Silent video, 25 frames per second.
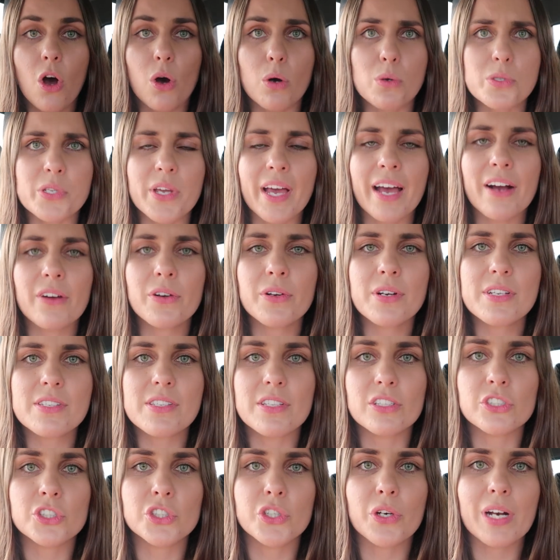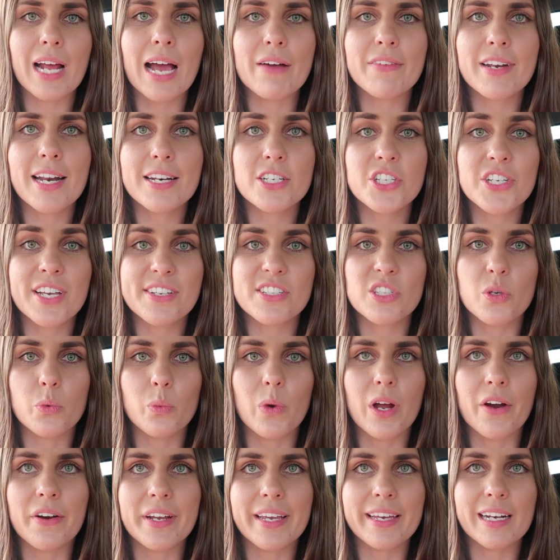Also, how good is this shirt? I haven't had a chance to
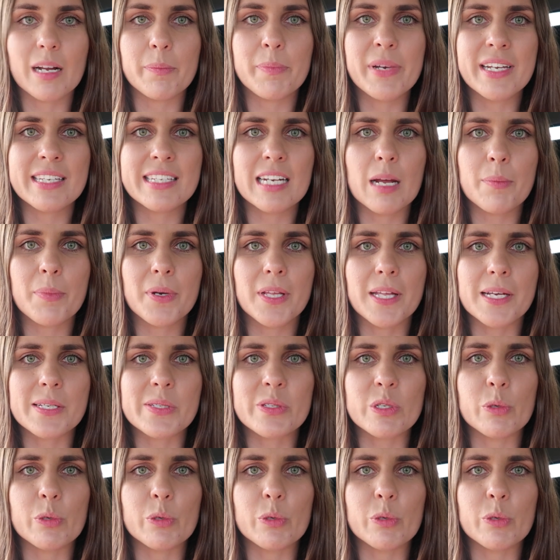wear it yet. I picked it up at like